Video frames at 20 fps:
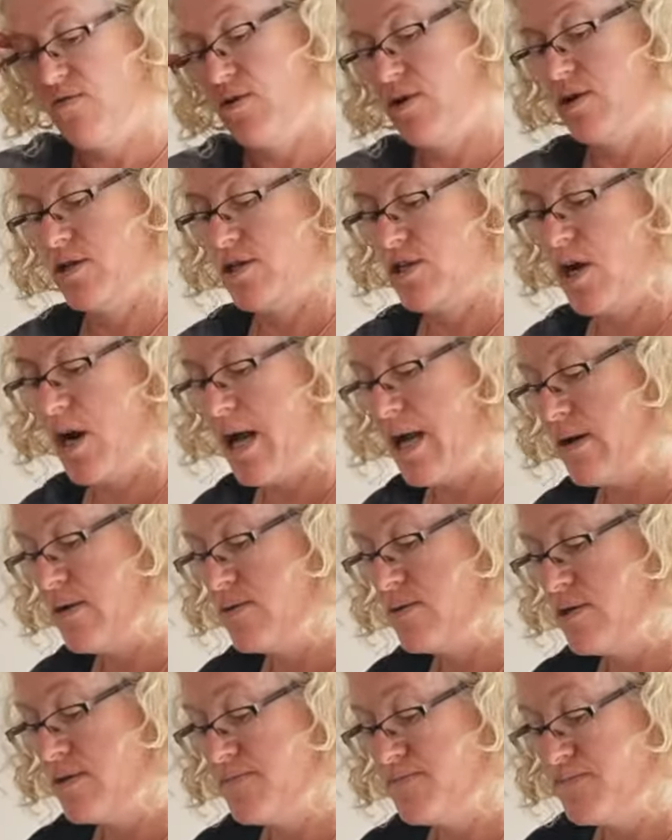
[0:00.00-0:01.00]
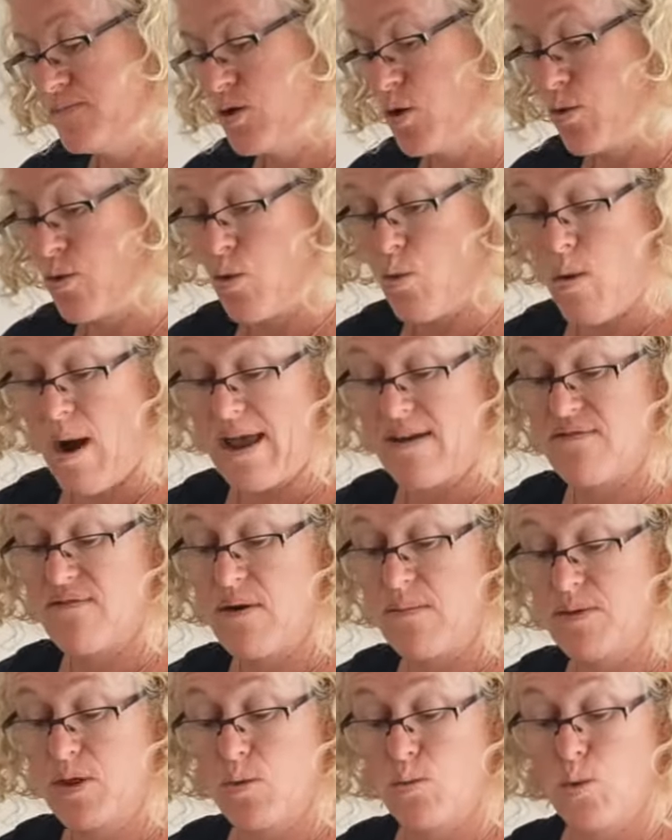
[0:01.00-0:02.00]
or your child or away
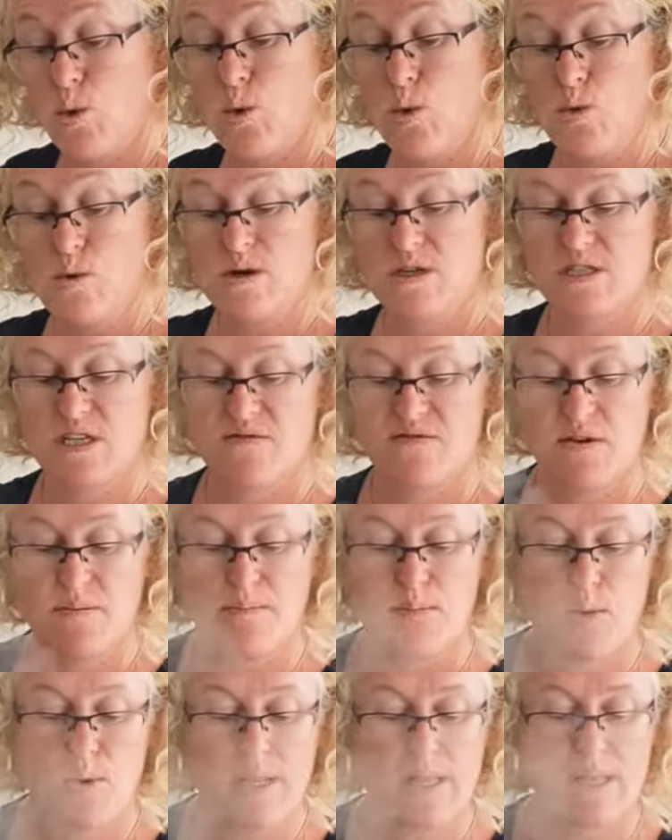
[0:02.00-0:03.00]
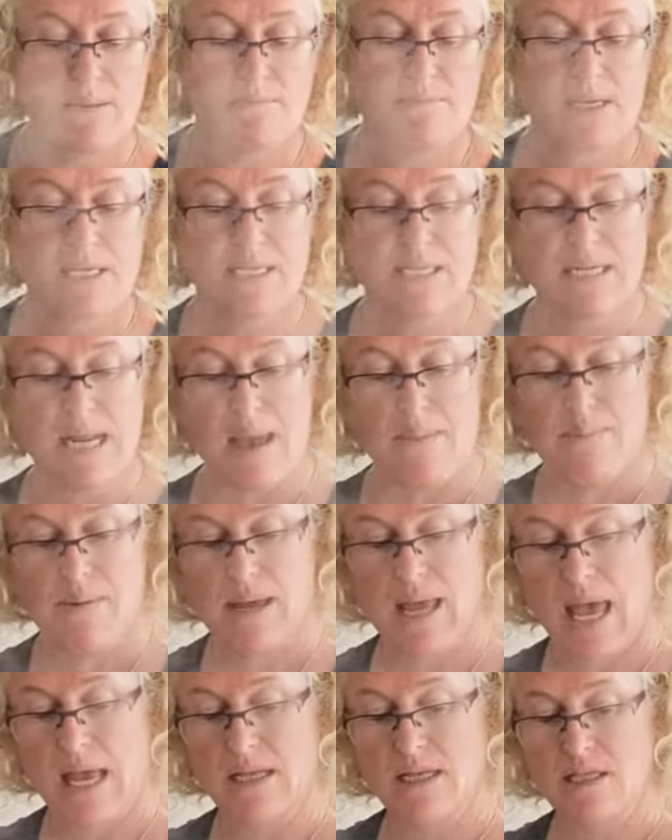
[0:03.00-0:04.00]
from the wall, because if you point the mist up
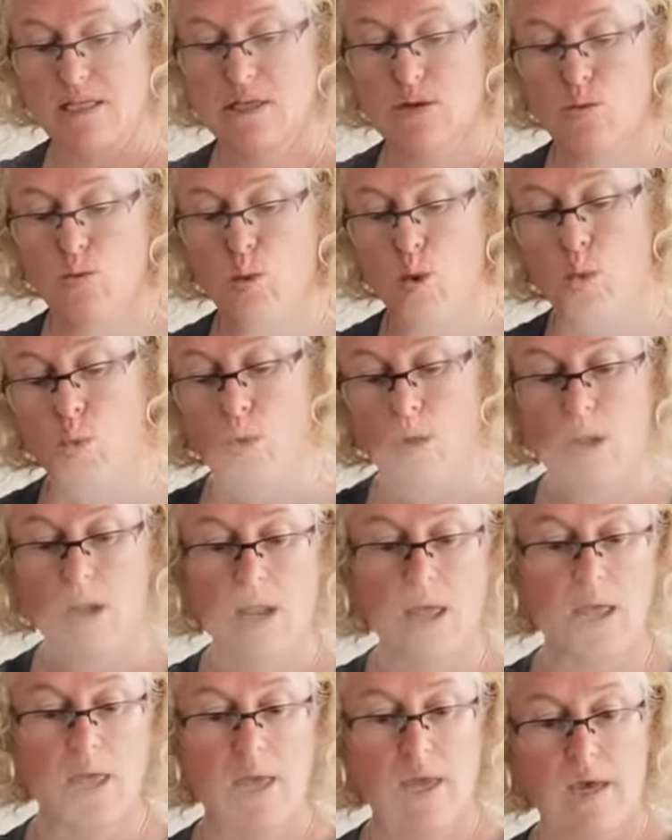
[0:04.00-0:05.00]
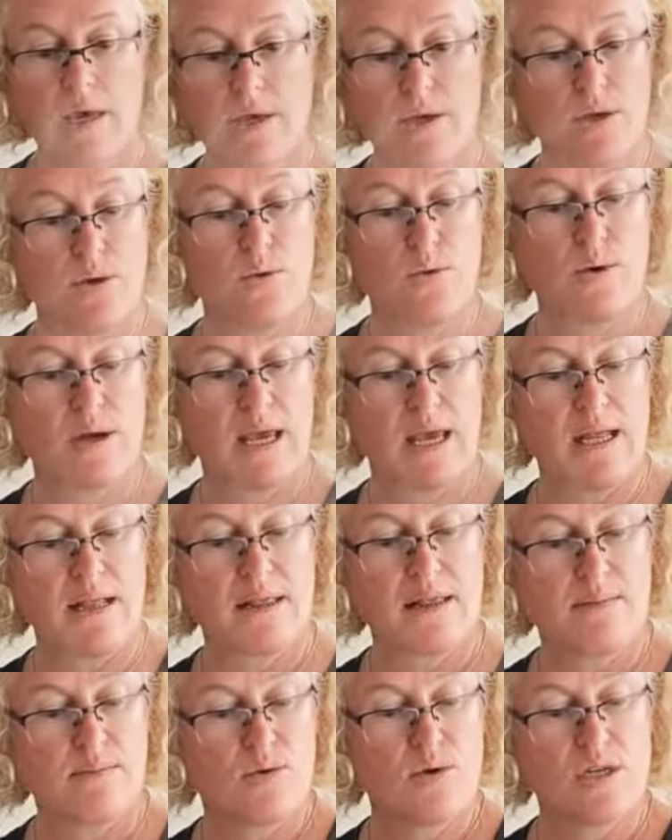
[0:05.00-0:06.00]
against the wall you'll get
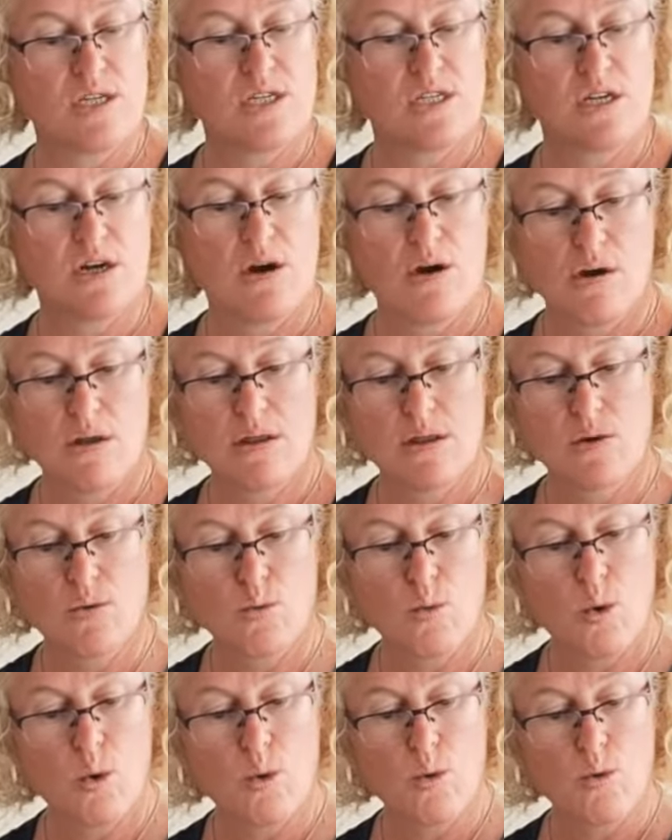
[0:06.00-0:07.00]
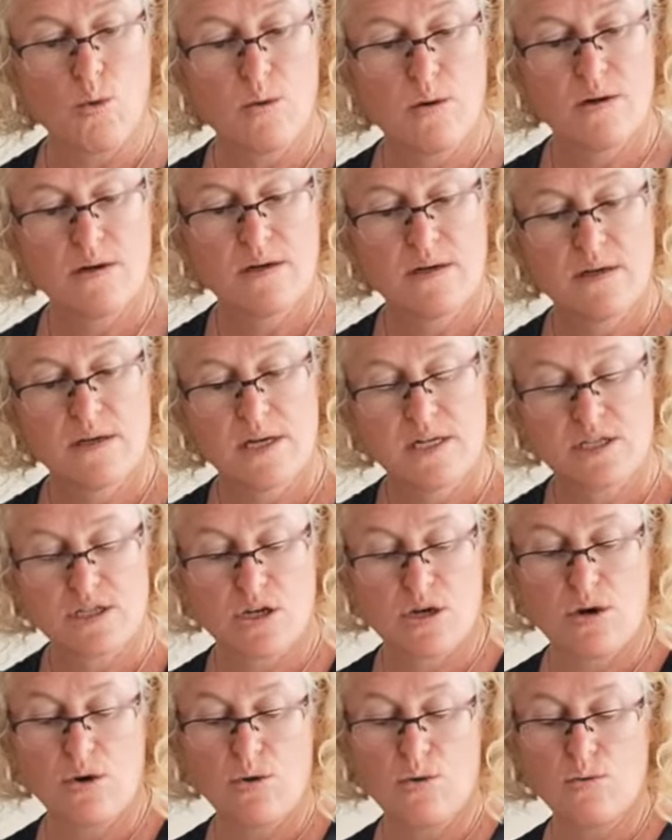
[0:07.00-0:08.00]
the moisture on the wall. It's
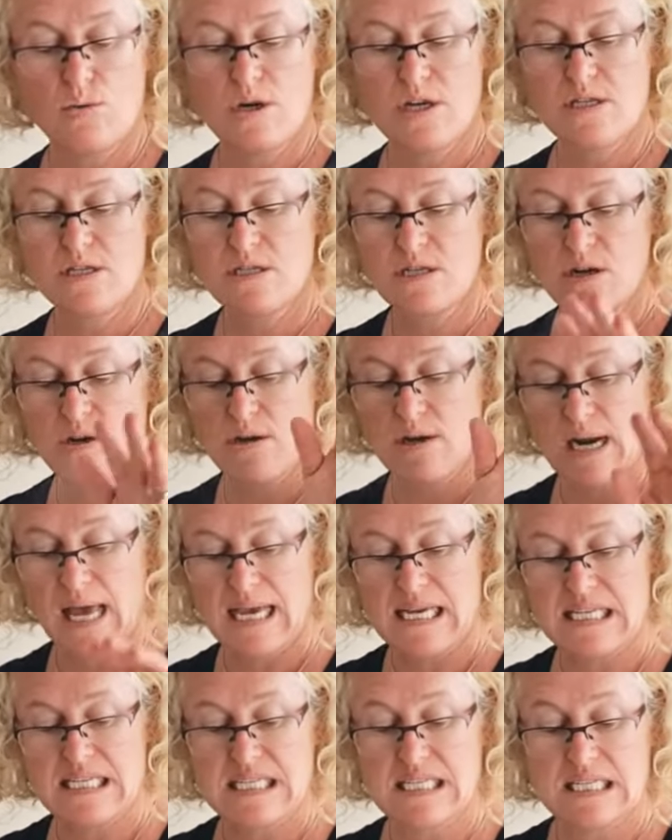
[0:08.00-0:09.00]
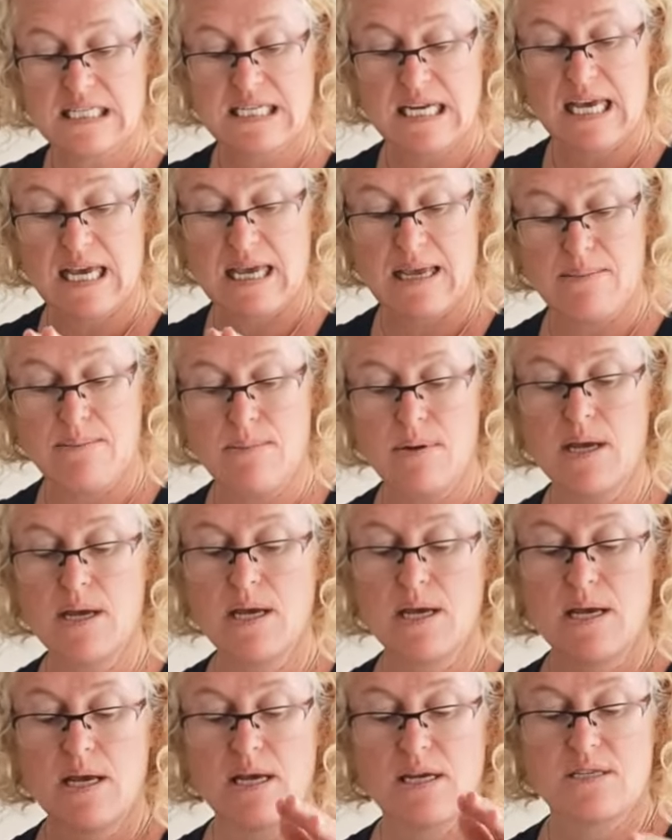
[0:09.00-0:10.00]
cool, it's not like steam,
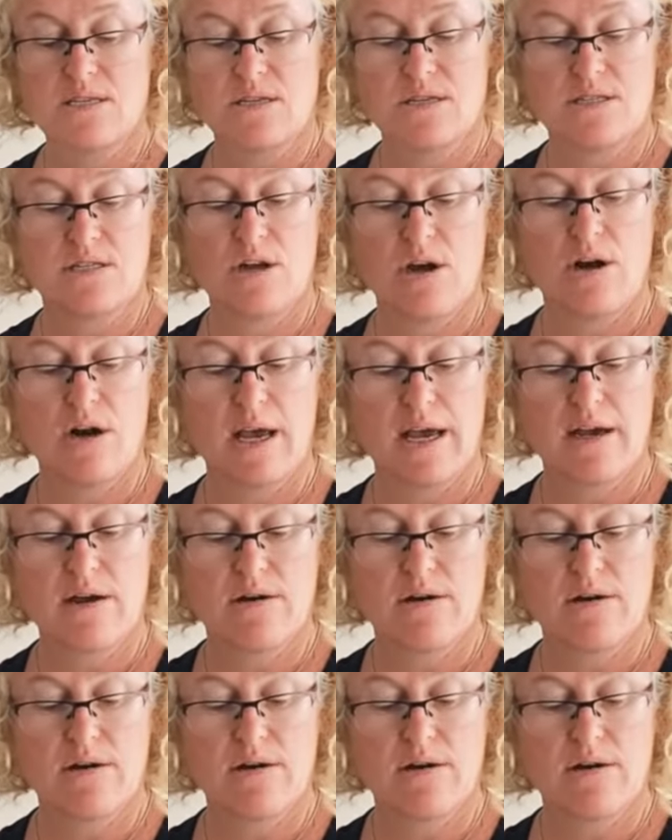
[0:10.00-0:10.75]
so it's not like